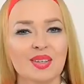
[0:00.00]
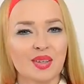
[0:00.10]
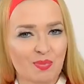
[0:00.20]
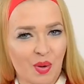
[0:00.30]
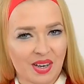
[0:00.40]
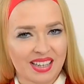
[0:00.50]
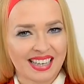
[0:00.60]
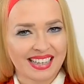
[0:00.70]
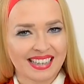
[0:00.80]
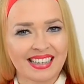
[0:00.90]
Good
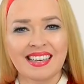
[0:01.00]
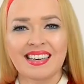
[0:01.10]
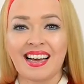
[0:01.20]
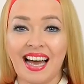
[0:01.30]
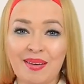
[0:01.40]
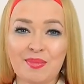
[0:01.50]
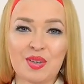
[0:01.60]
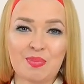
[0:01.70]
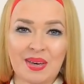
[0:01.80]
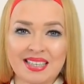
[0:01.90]
morning, I'm
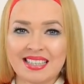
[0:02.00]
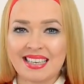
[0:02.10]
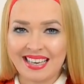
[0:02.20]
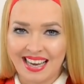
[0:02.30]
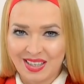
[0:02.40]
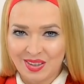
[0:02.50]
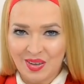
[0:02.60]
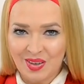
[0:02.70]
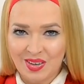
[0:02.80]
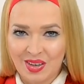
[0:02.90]
your best
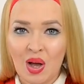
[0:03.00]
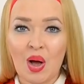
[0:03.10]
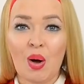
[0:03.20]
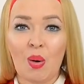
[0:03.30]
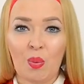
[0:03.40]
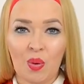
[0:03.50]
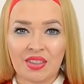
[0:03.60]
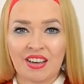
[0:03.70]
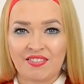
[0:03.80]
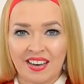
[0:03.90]
realtor.
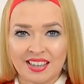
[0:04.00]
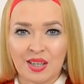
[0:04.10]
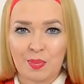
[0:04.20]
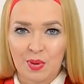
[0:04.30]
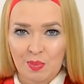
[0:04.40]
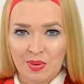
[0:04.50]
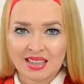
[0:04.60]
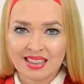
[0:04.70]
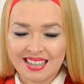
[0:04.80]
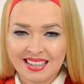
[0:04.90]
Wanna find a
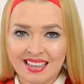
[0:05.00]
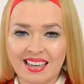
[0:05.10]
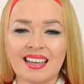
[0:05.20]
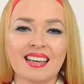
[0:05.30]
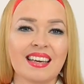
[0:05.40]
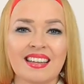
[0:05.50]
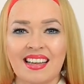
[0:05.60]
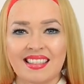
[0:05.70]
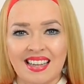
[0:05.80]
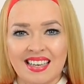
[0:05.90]
property in
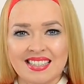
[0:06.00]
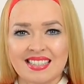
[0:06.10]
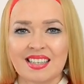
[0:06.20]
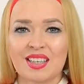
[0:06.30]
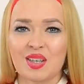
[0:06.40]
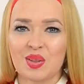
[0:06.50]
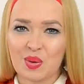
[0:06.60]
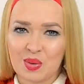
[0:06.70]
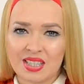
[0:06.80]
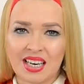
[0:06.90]
a nice
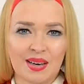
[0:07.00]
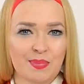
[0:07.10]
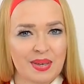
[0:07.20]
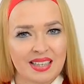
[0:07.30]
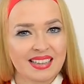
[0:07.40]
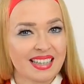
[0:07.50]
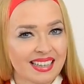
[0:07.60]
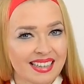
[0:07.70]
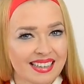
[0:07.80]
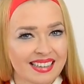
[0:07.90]
industrial
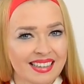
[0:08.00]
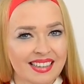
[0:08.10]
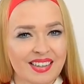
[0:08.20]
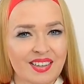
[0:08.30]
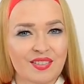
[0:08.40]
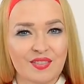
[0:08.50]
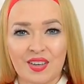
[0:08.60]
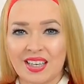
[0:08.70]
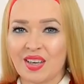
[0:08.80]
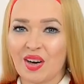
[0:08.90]
building
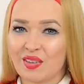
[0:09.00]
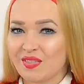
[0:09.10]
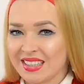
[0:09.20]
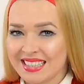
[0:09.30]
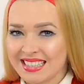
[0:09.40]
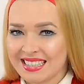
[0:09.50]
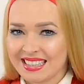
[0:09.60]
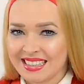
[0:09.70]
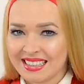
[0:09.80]
for an office?